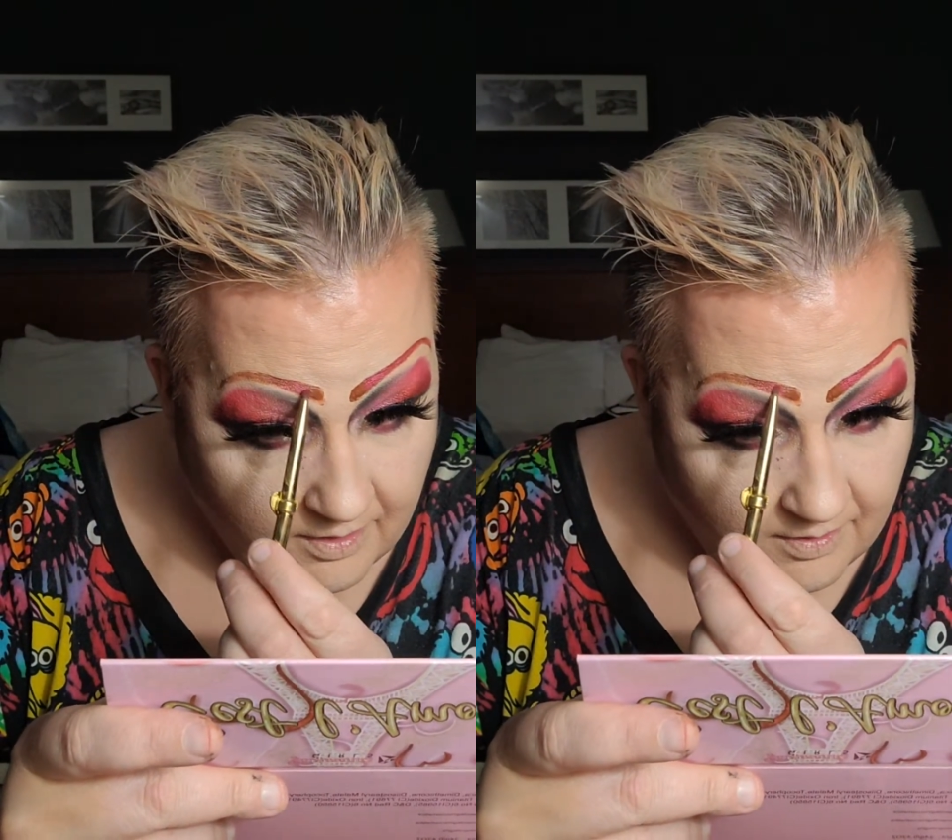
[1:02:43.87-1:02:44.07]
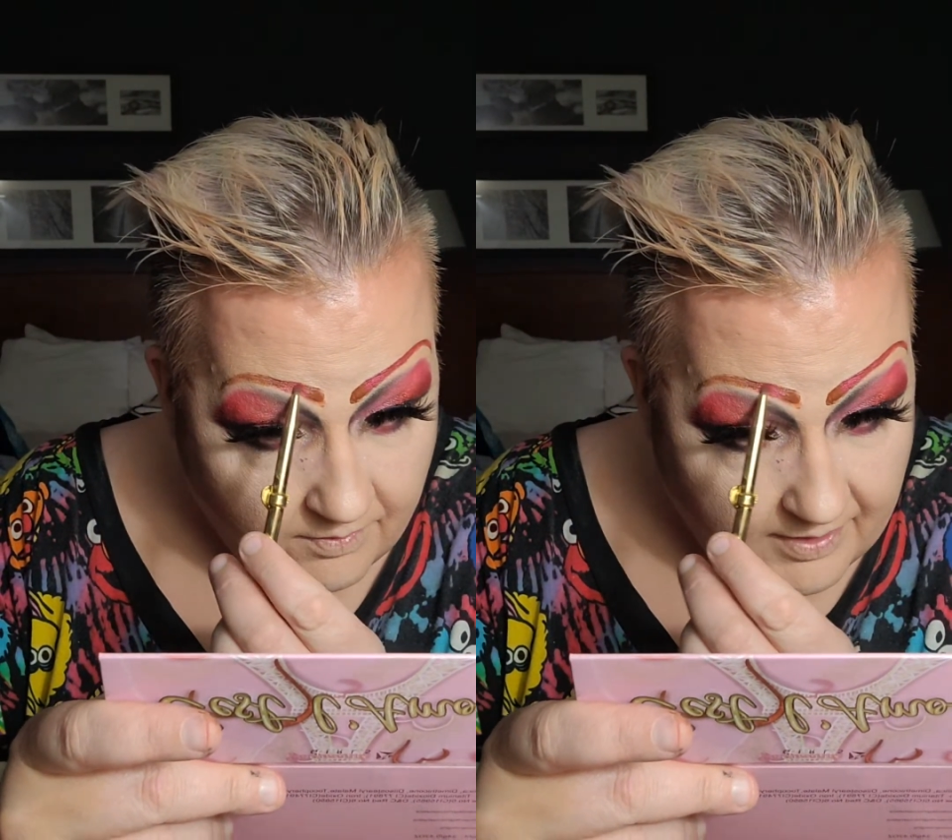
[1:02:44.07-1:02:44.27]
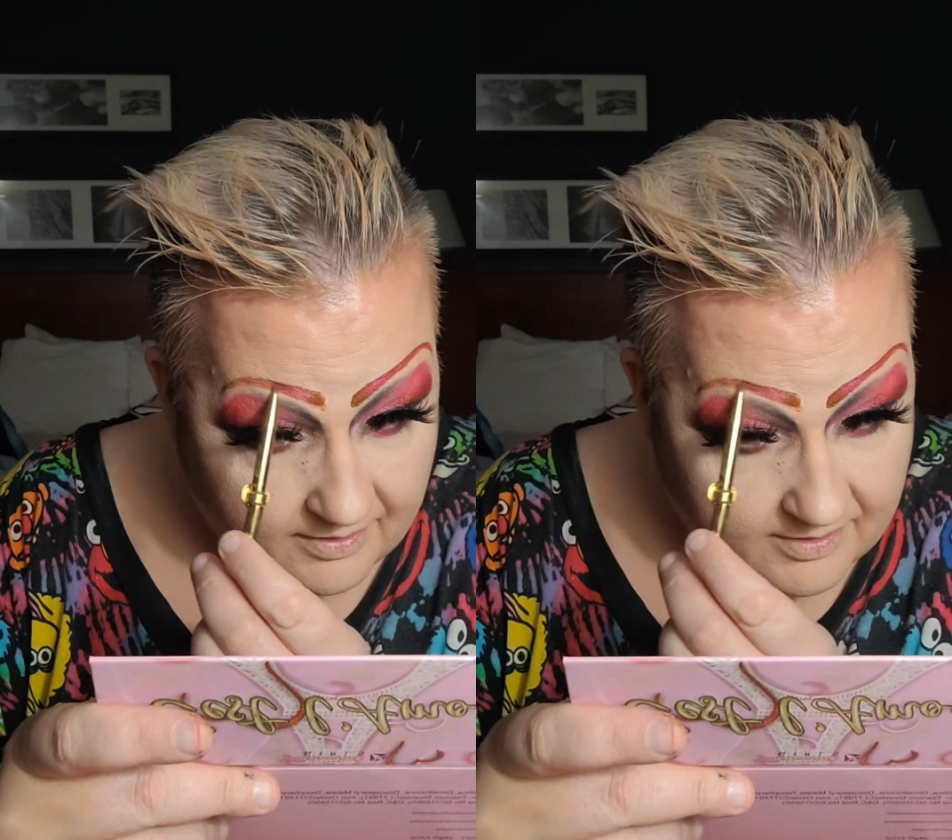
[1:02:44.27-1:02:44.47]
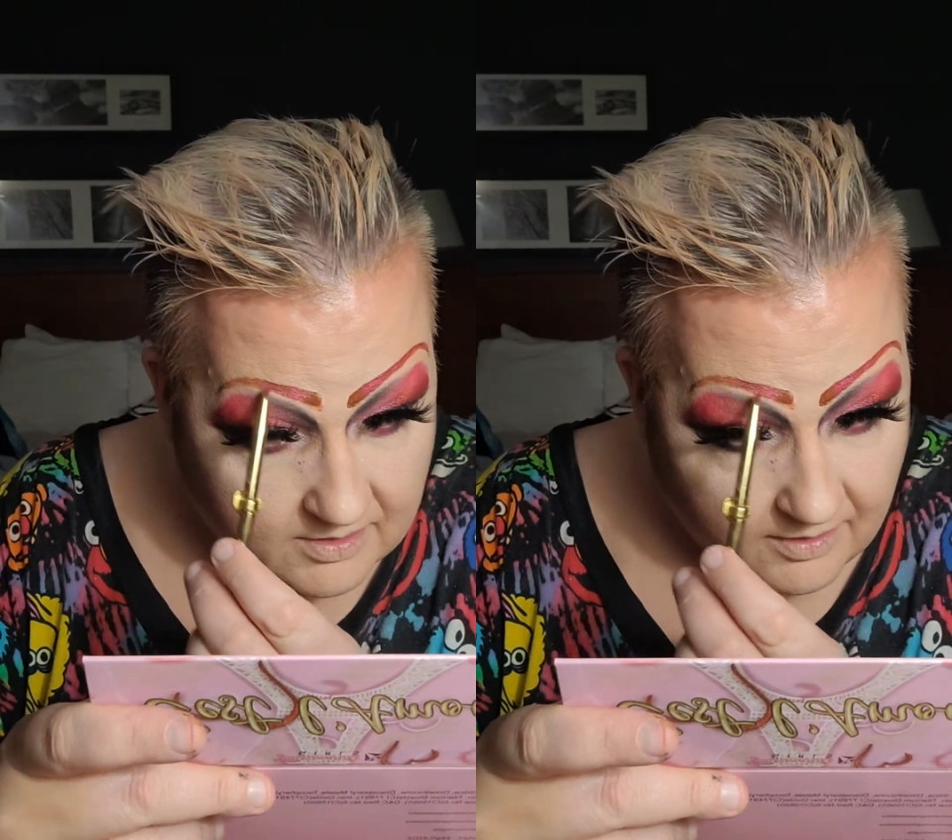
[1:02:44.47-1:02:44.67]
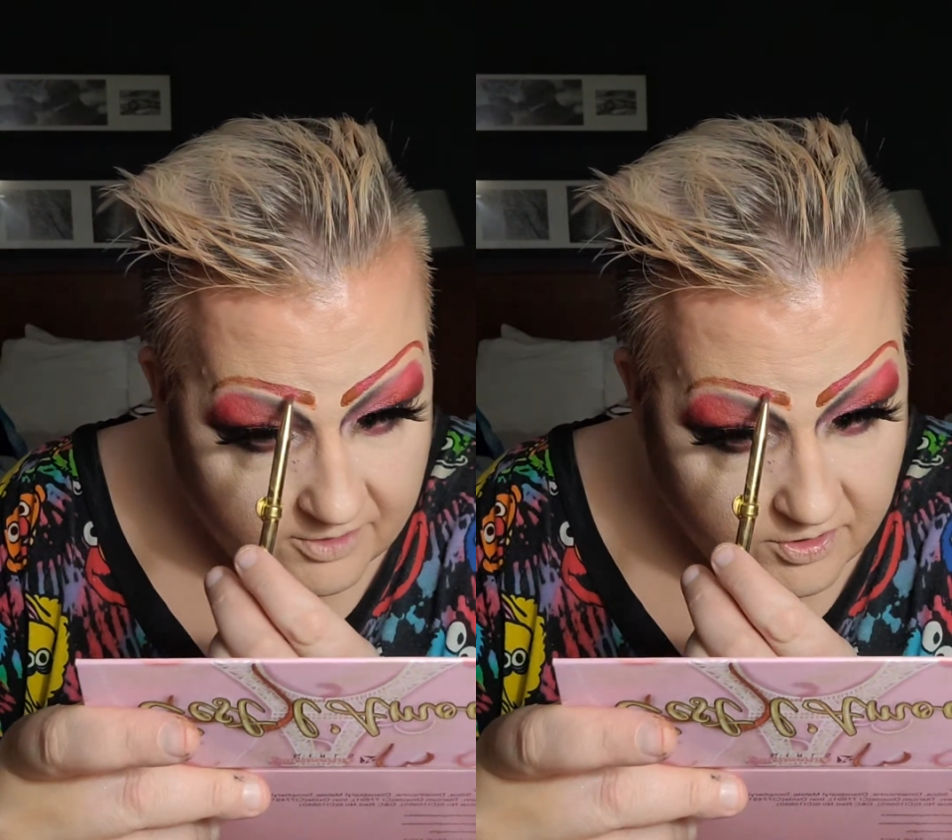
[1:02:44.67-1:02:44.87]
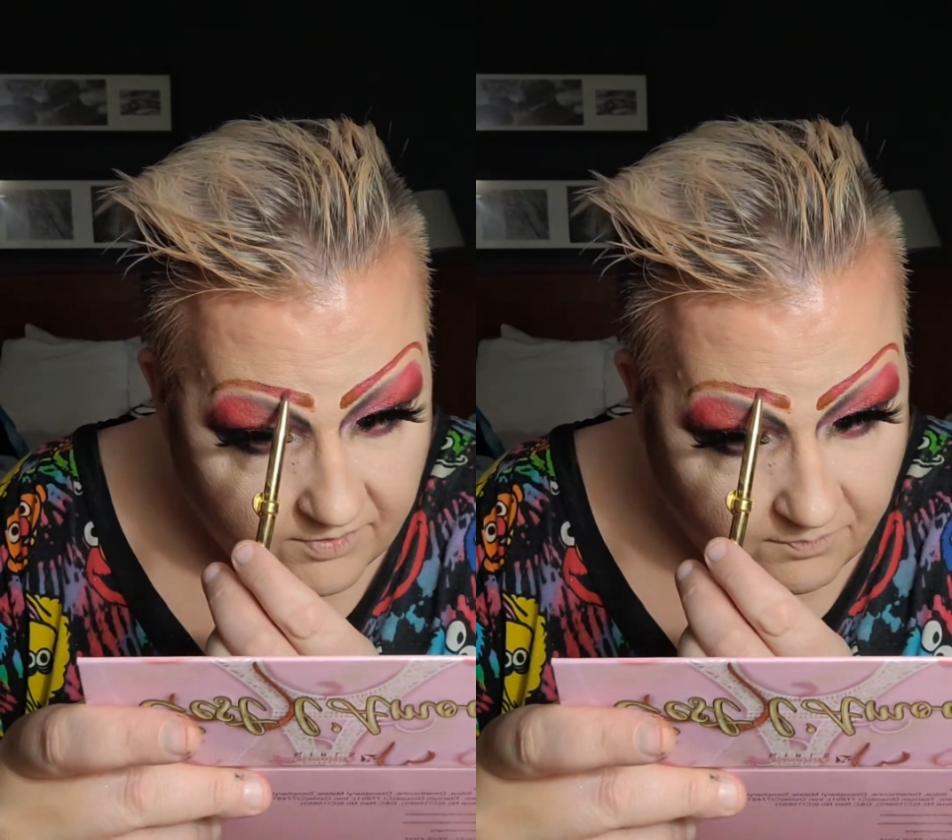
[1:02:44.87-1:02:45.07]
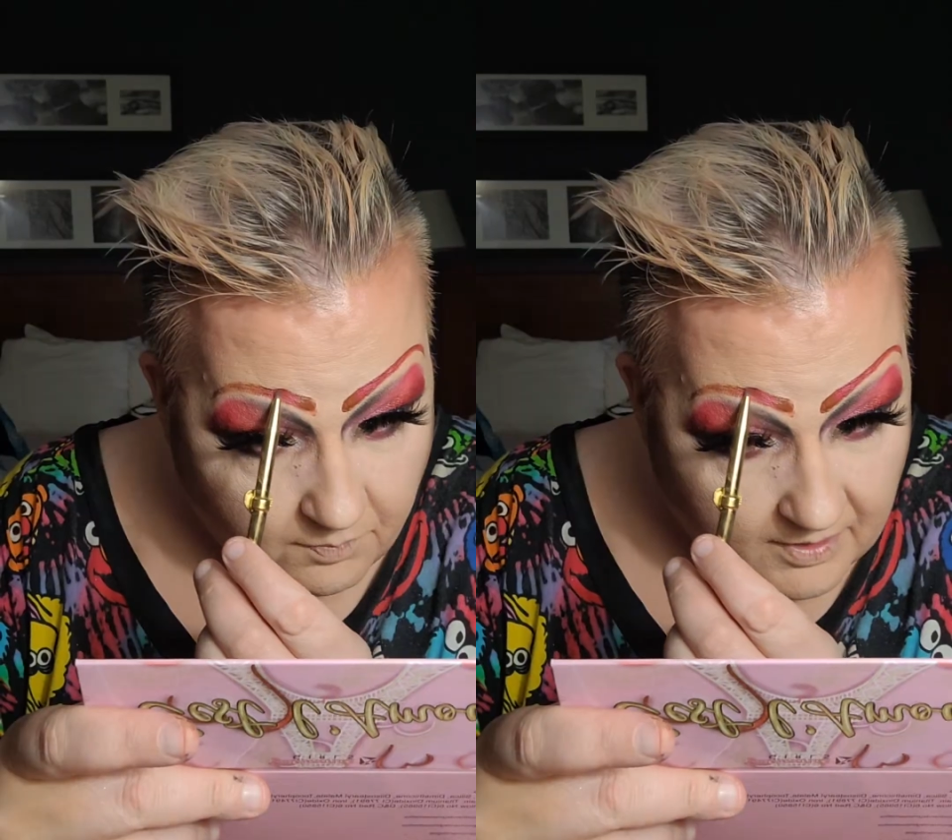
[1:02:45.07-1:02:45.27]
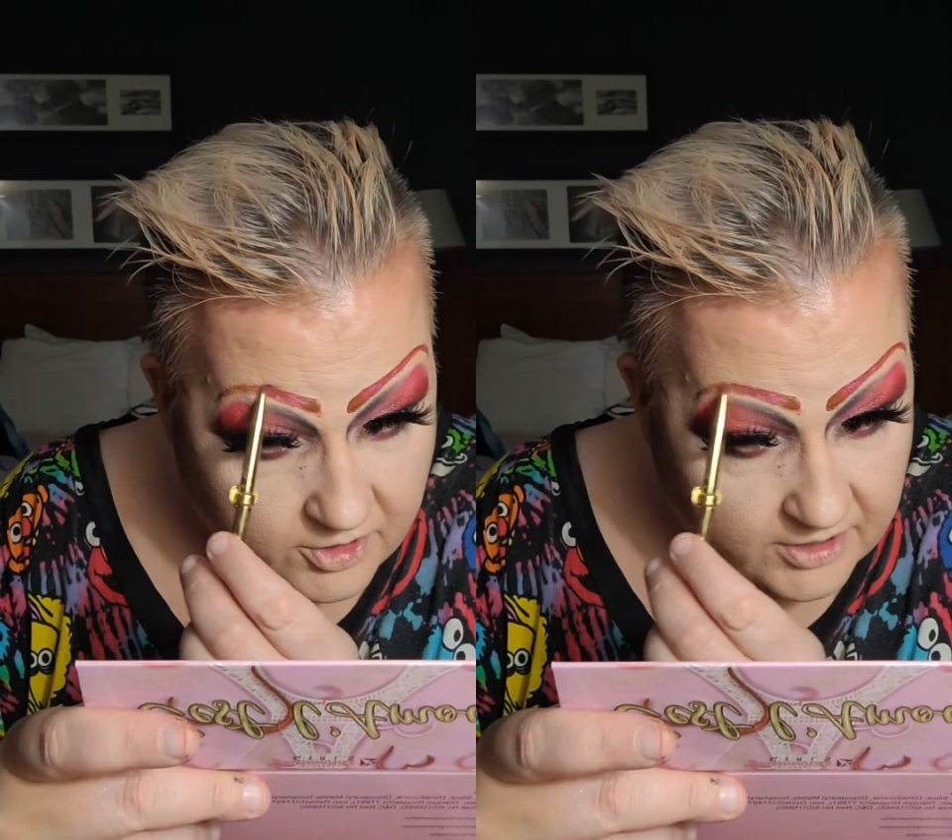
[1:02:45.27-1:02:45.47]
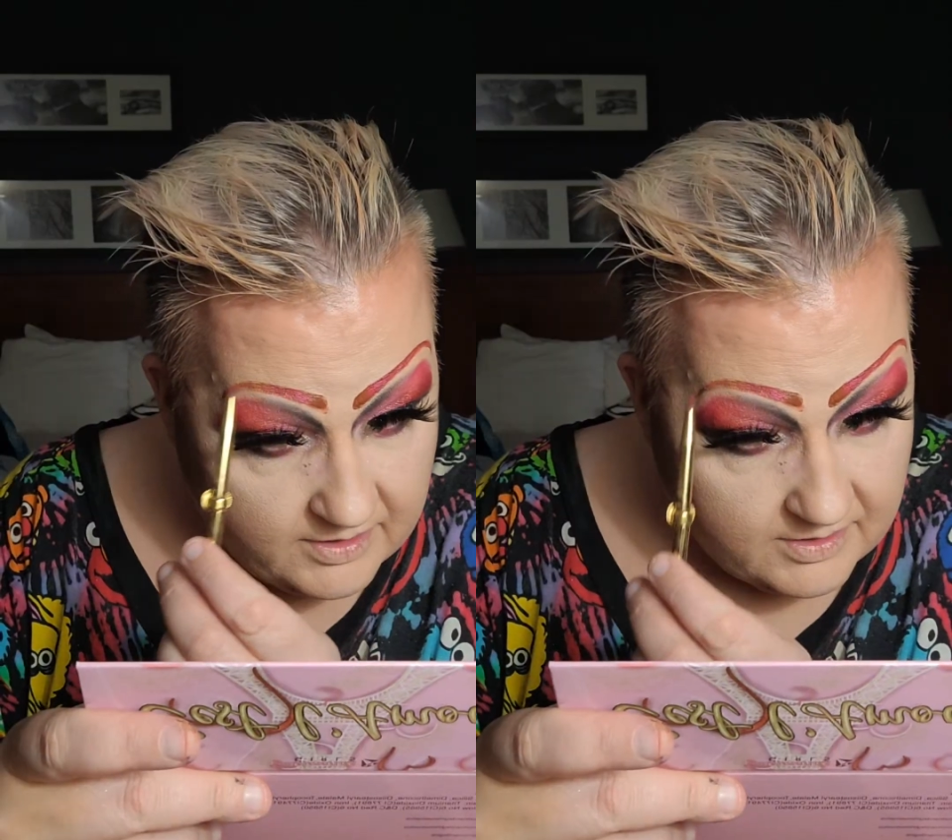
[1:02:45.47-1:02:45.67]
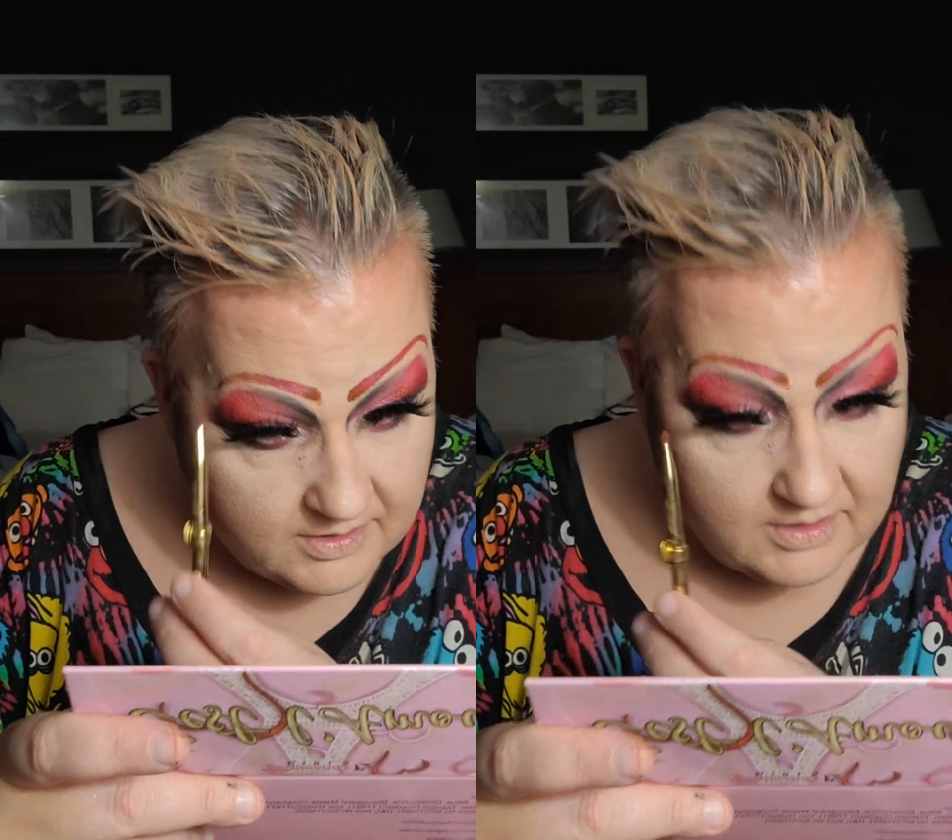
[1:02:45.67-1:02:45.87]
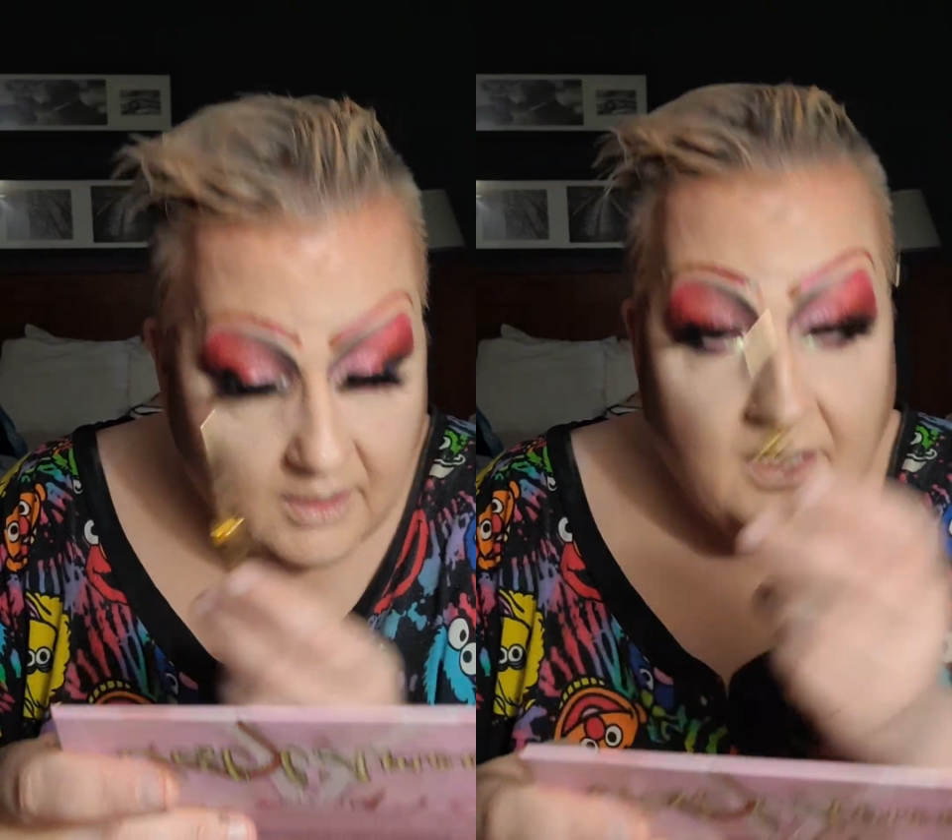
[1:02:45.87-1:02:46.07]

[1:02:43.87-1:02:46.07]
They had this collection of brushes.